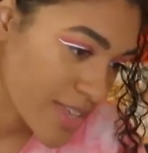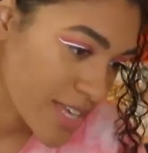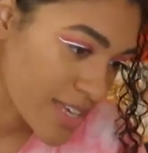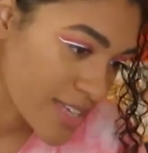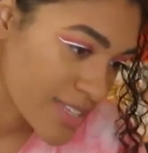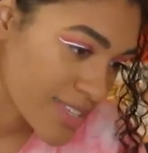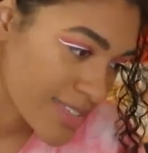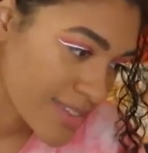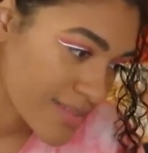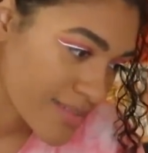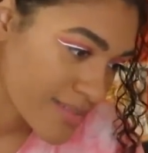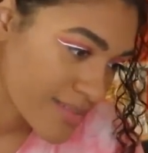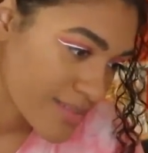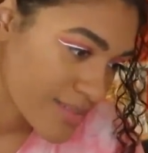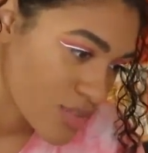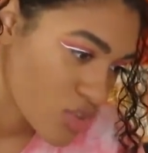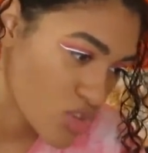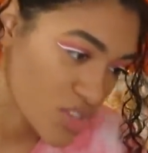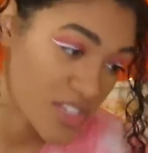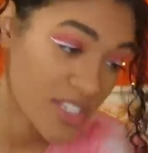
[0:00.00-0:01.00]
this?
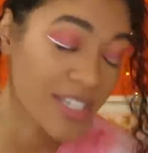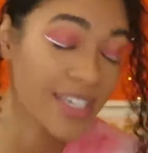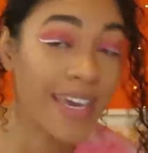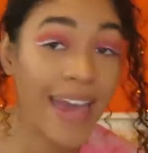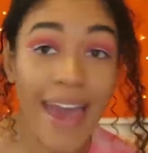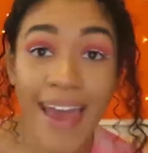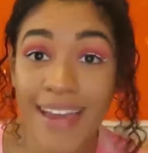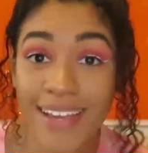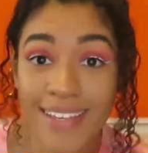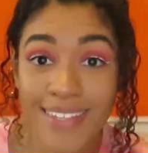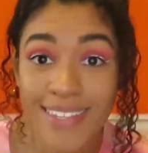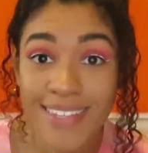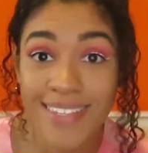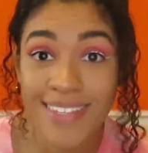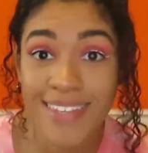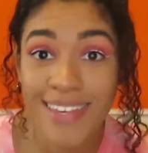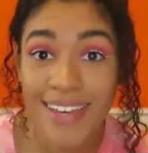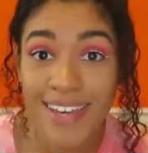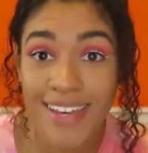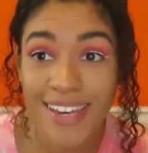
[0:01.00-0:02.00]
Just in
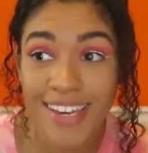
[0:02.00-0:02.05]
case?